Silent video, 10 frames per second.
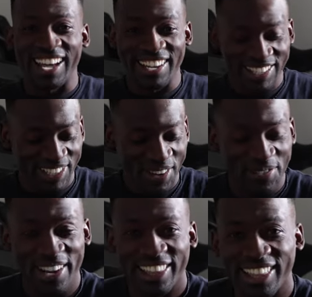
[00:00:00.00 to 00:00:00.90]
Let's
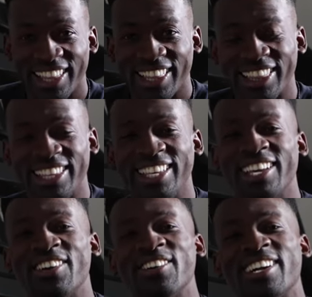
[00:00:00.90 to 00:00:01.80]
start with
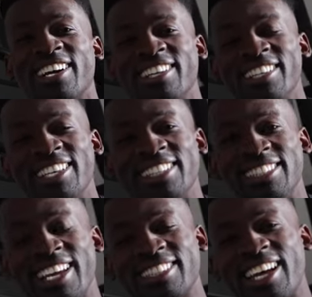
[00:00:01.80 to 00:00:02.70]
the Hoka
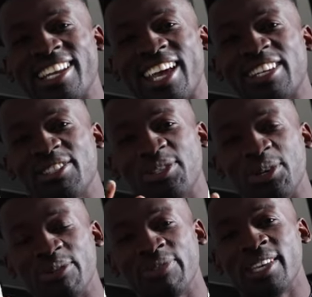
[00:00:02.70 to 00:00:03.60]
Tecton
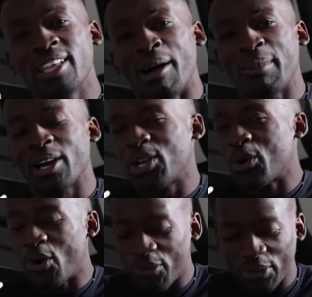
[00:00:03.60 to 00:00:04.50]
X2. I'm not gonna
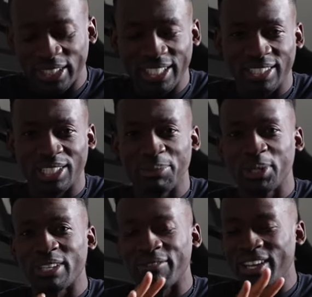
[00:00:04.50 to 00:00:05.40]
go over details
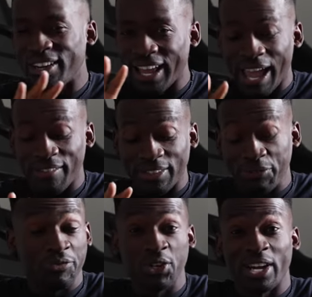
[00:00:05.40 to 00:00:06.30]
because I've done a
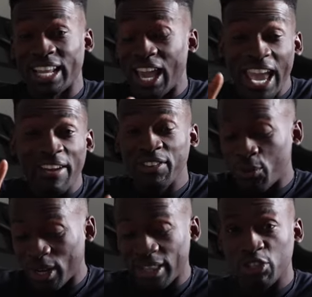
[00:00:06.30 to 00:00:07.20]
video on every
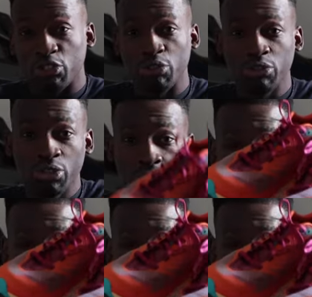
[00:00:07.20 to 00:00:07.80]
one of these shoes.